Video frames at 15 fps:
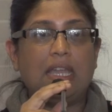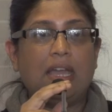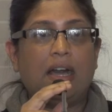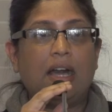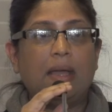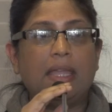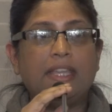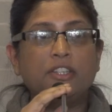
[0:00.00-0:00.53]

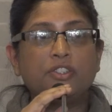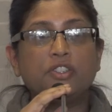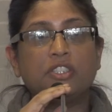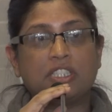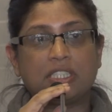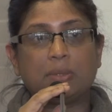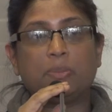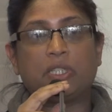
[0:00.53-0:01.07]

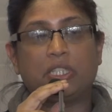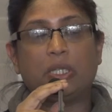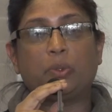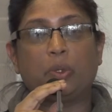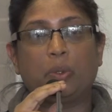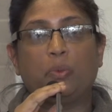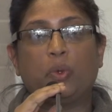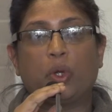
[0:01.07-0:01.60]

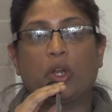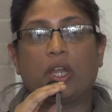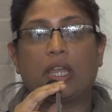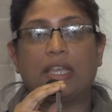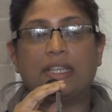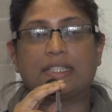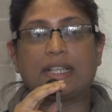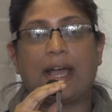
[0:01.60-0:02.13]
Interdisciplinary work
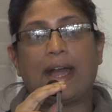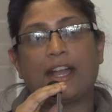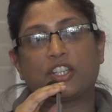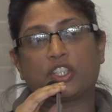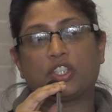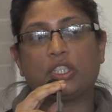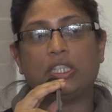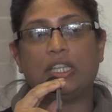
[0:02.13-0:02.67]
is
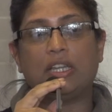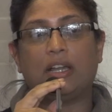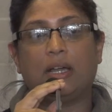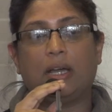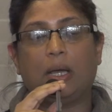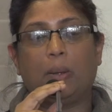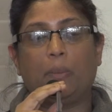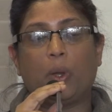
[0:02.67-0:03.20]
actually
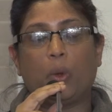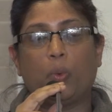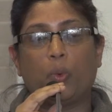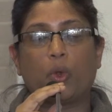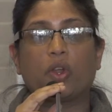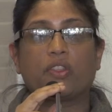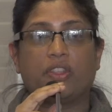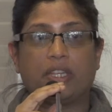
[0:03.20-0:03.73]

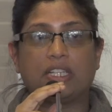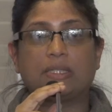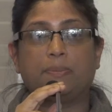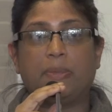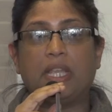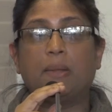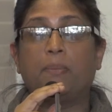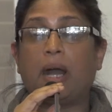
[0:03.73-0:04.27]
work that is
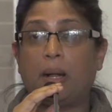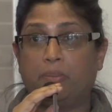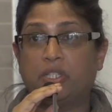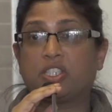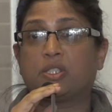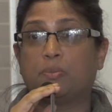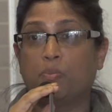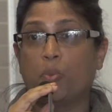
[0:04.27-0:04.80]
being
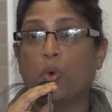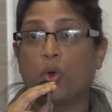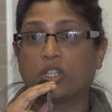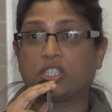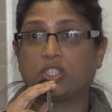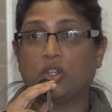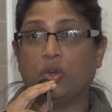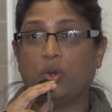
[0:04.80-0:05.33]
published more
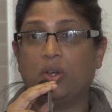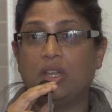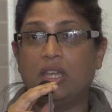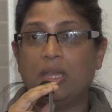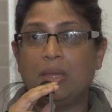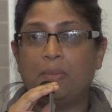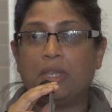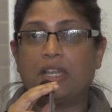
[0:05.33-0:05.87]
so,
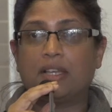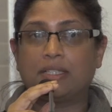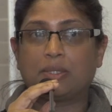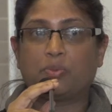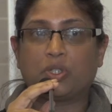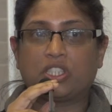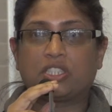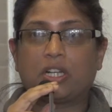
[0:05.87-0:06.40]
because
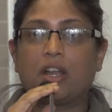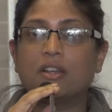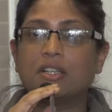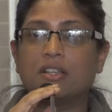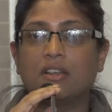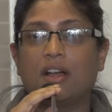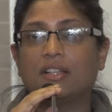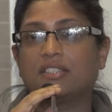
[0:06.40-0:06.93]
we're
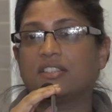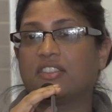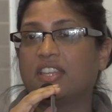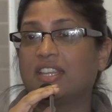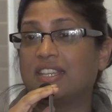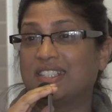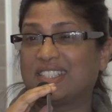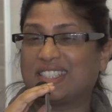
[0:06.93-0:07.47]
starting not to
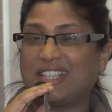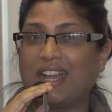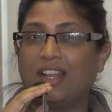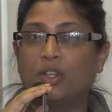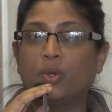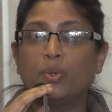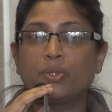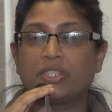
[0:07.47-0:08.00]
think in
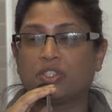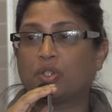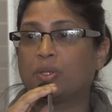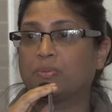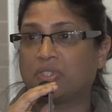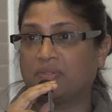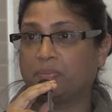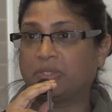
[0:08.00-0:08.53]
silos in
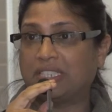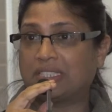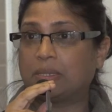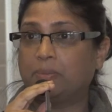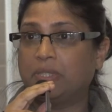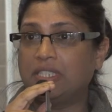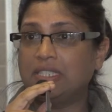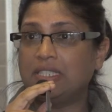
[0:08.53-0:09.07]
terms of
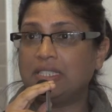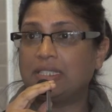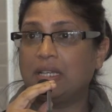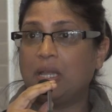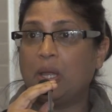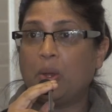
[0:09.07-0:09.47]
disciplines.